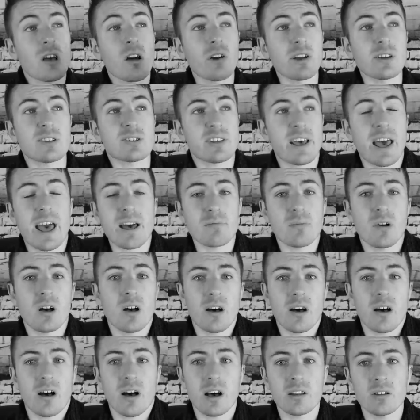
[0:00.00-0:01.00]
Sorry, Sam,
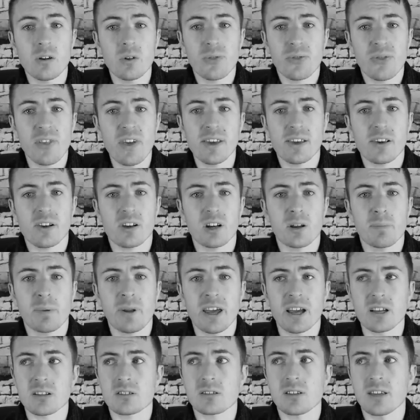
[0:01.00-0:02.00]
I don't think you're gonna
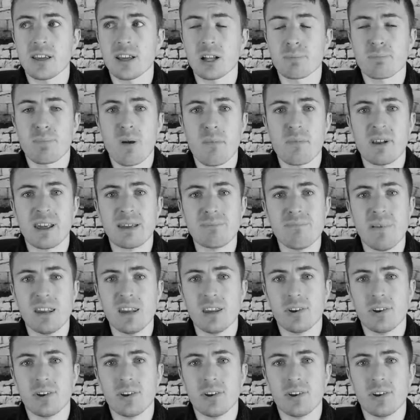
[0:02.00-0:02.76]
play a single Premier League